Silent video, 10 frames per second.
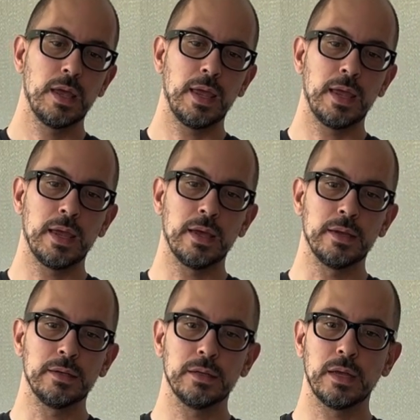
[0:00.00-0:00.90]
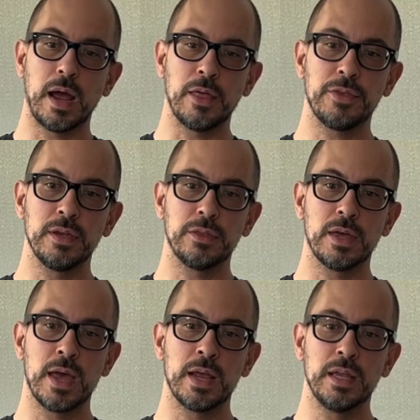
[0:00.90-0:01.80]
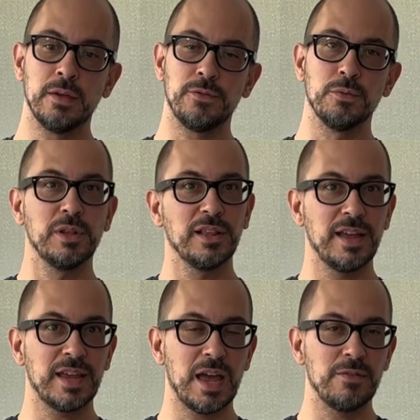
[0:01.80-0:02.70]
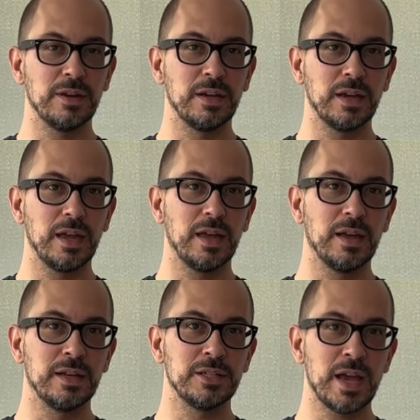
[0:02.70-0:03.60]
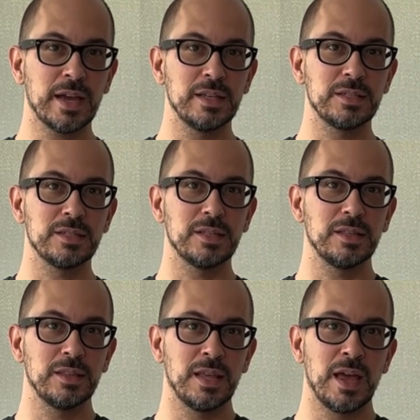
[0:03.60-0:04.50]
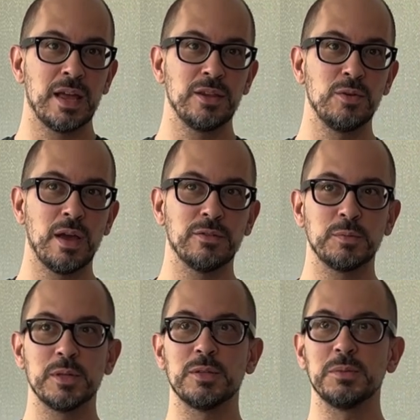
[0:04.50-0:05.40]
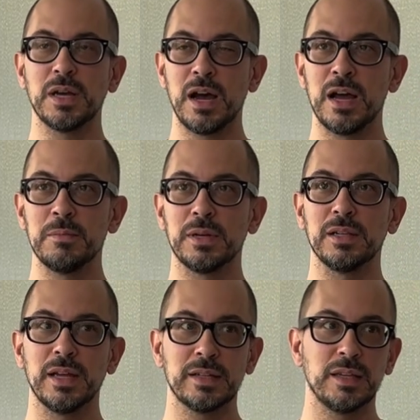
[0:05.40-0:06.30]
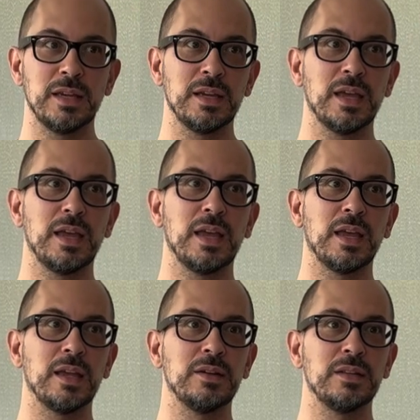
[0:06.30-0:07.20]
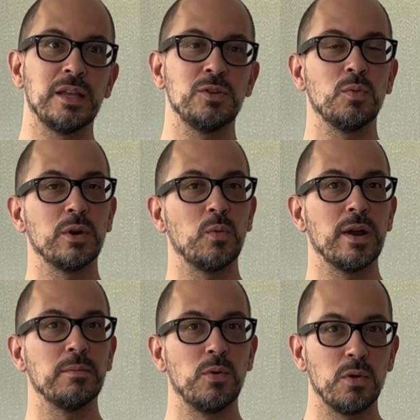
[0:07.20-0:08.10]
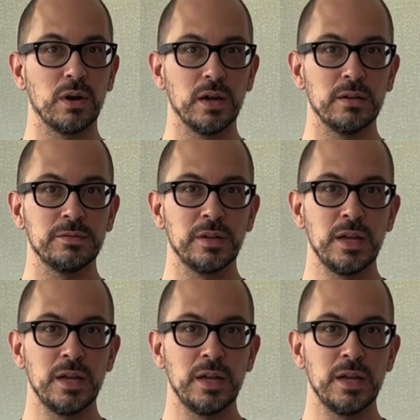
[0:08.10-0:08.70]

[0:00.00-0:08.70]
And I think that if you really like having jackets that you have spent some time collecting and that you want to wear more of,